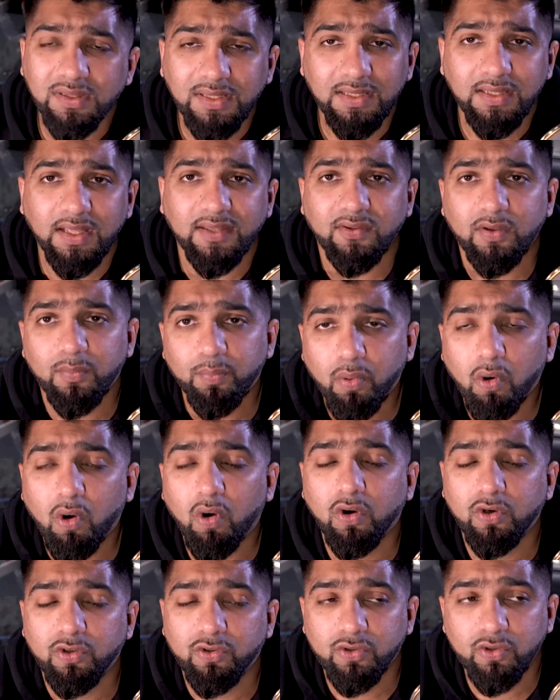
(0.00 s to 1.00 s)
One thing that's
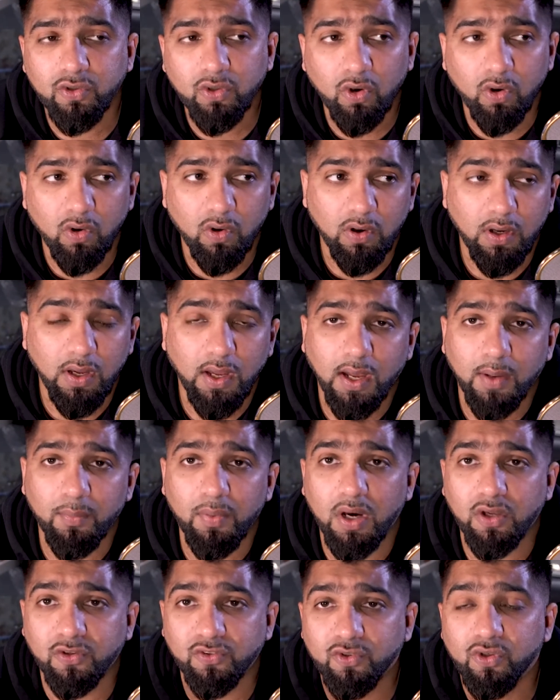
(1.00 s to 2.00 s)
important to know
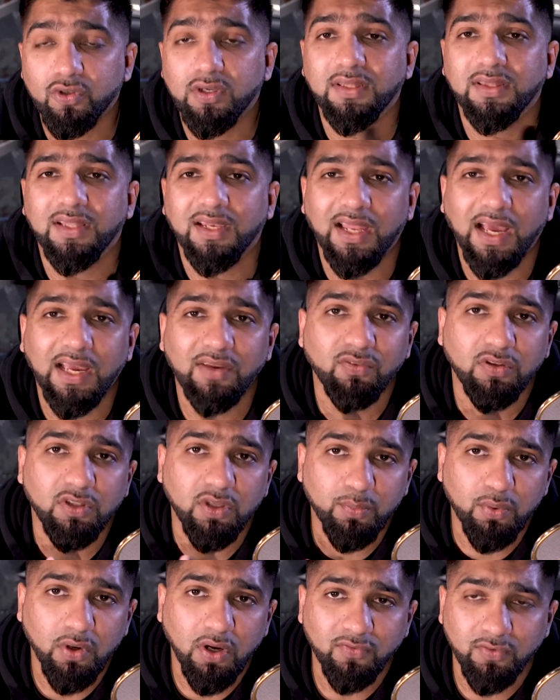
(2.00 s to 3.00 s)
about studying the
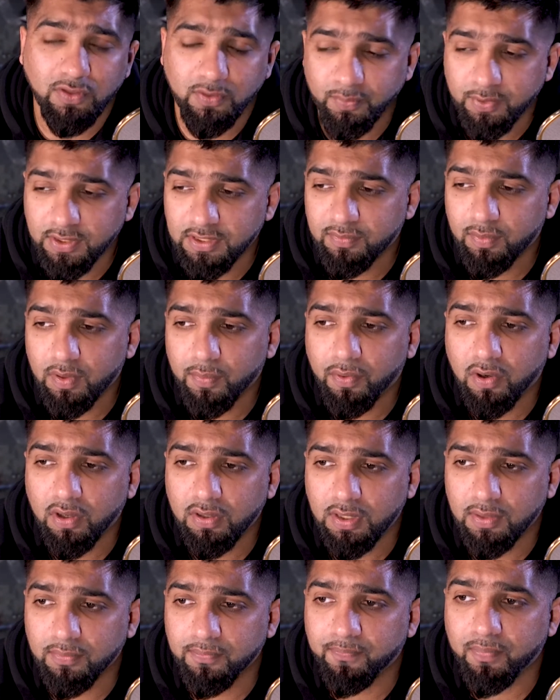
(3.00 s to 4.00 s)
life of the Prophet, peace be
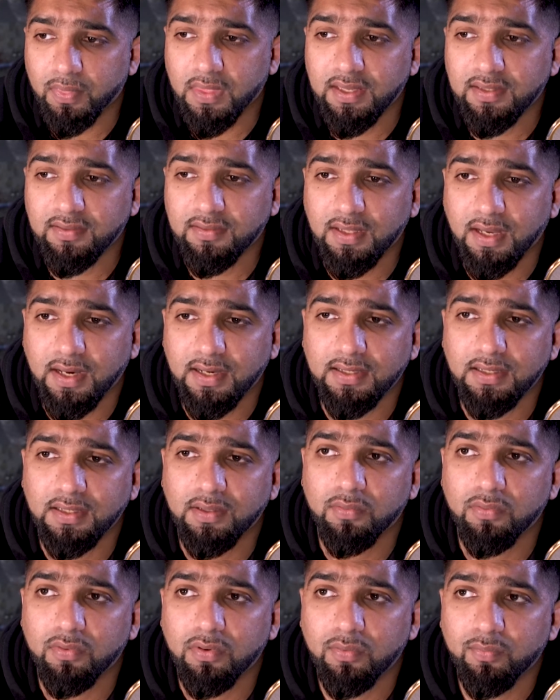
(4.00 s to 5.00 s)
upon him, is
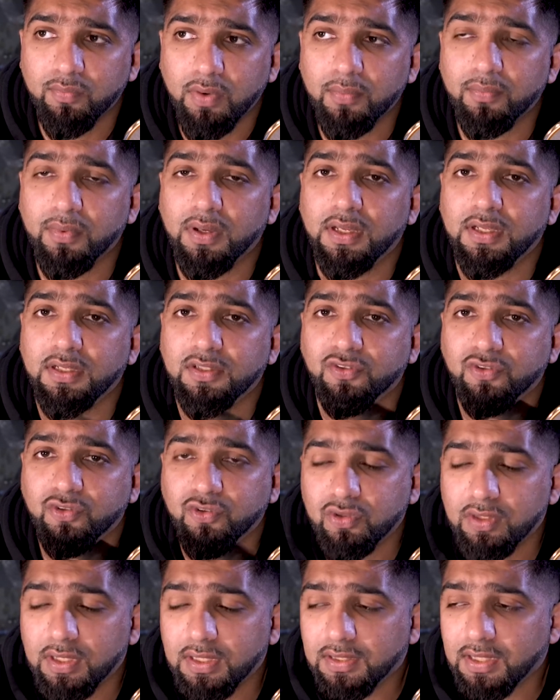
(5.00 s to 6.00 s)
that, remember,
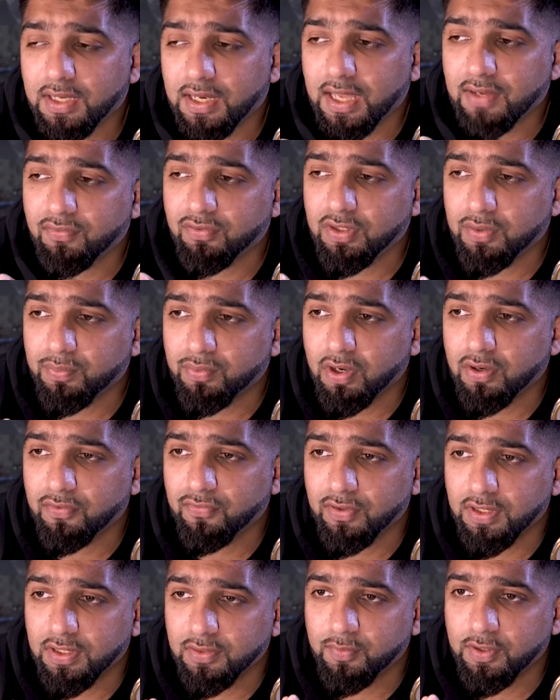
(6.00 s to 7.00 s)
studying the life of the
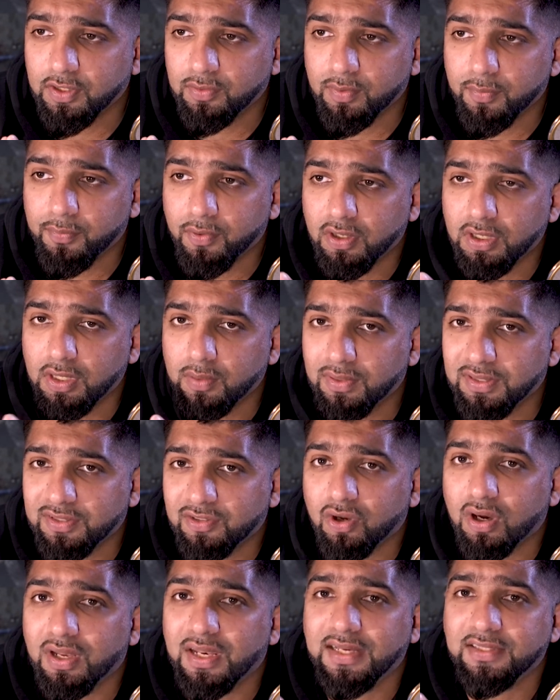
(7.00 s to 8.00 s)
Prophet, peace be upon
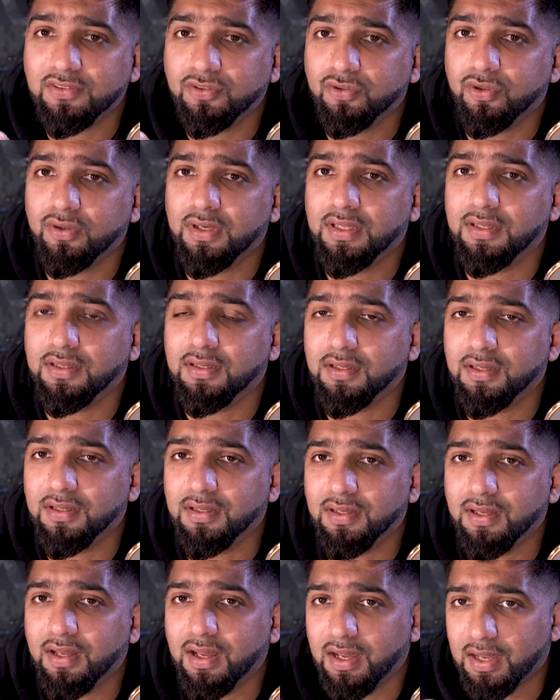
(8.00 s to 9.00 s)
him, is not like
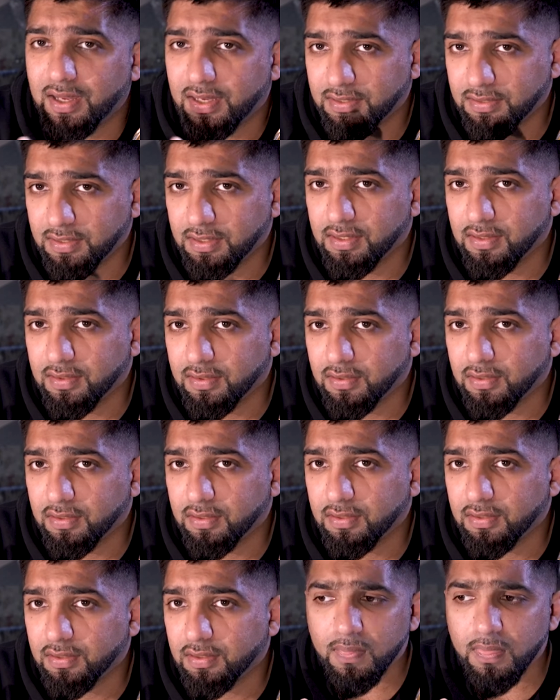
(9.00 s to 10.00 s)
studying a
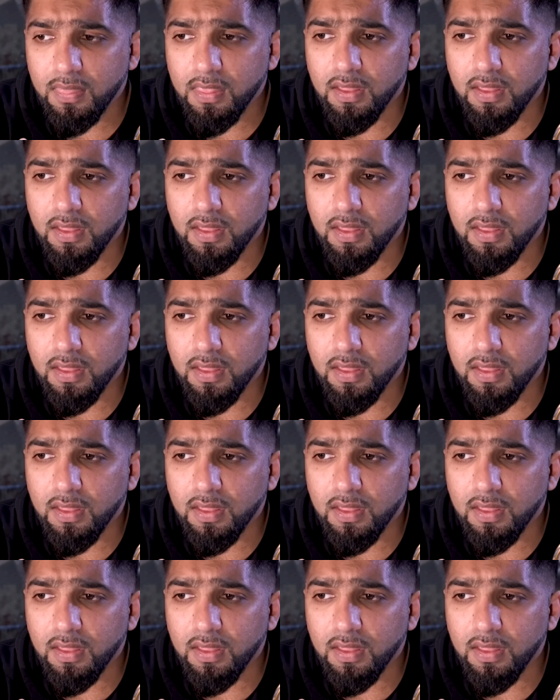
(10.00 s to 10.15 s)
hadith.